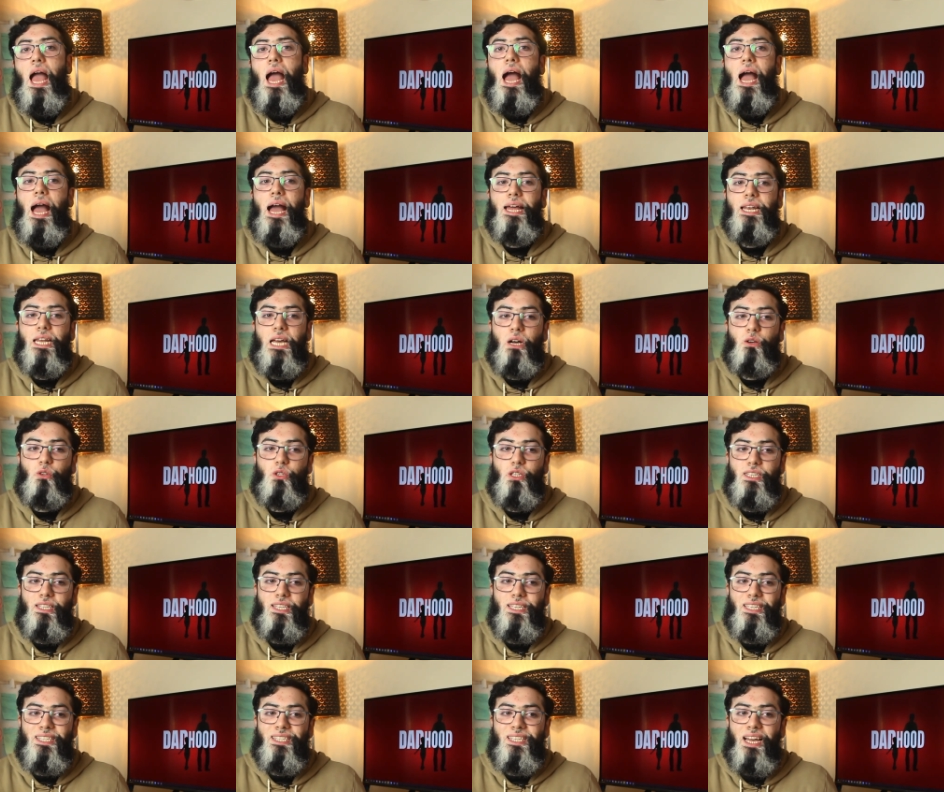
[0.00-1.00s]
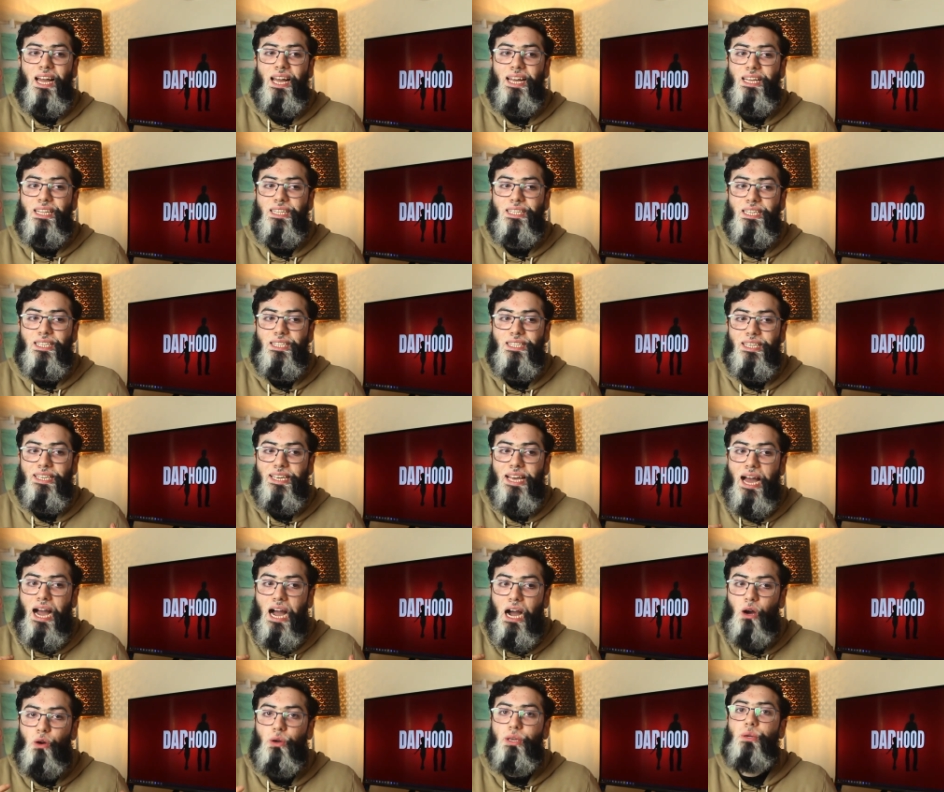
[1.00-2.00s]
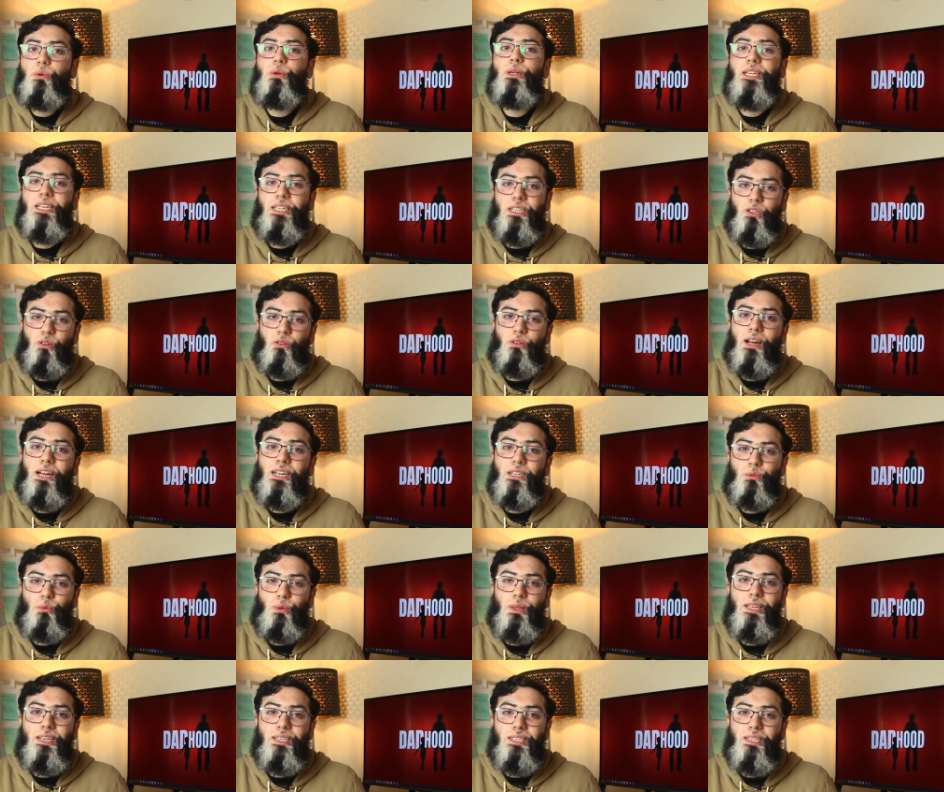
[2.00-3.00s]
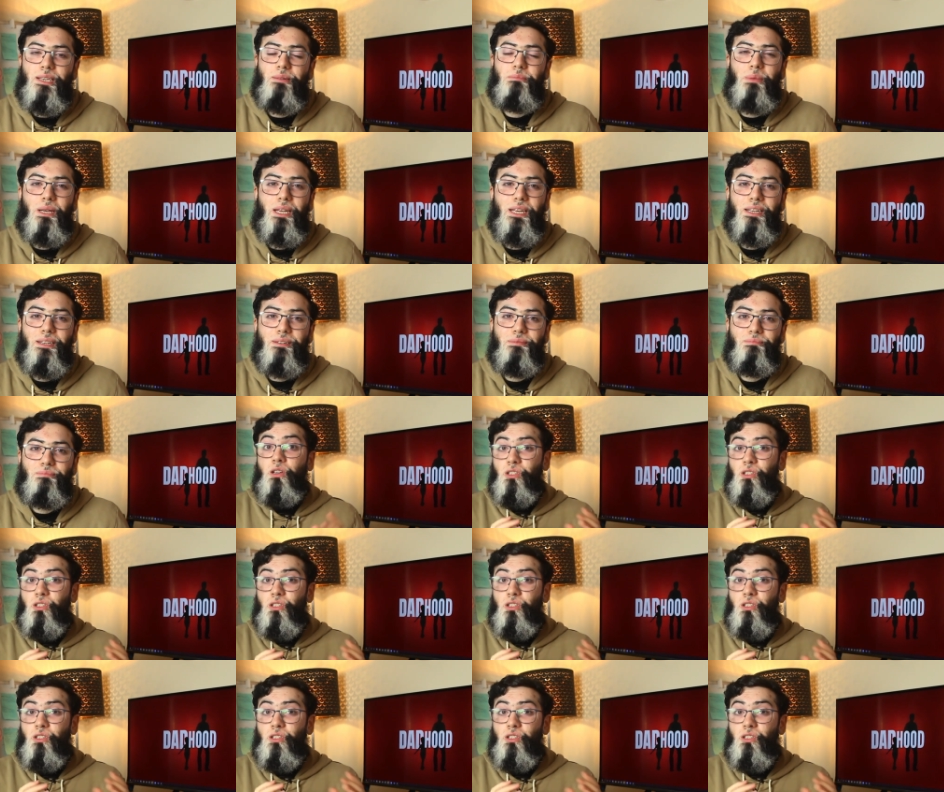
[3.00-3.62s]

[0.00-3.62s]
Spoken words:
And I was just excited to see how he would interact with his sibling.